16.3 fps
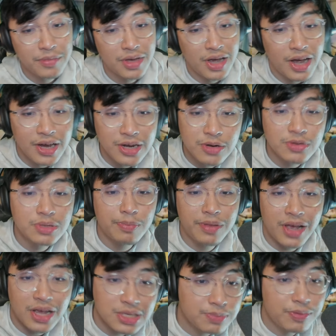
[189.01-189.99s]
Kaido's
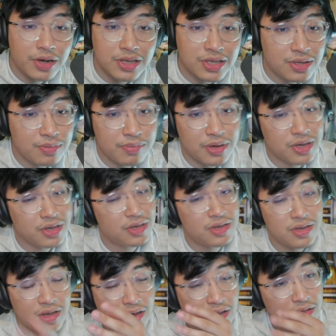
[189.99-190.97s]
blast breath. My
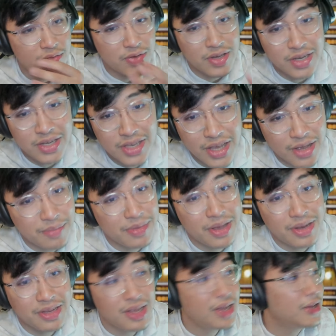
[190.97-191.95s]
god, look at that,
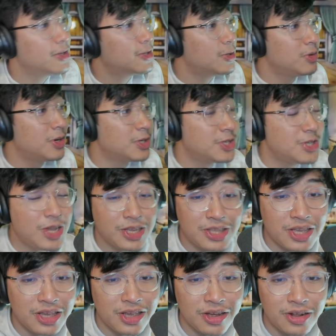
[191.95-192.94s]
man. So there's
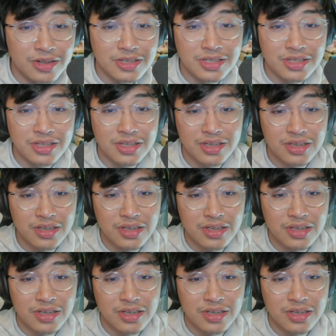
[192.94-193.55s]
nothing else.